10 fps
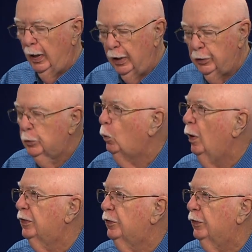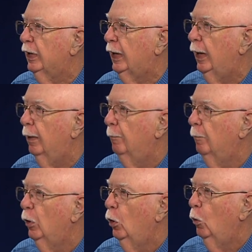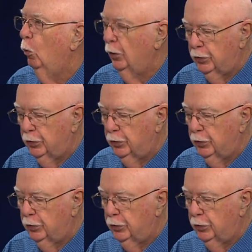A swastika sticker okay.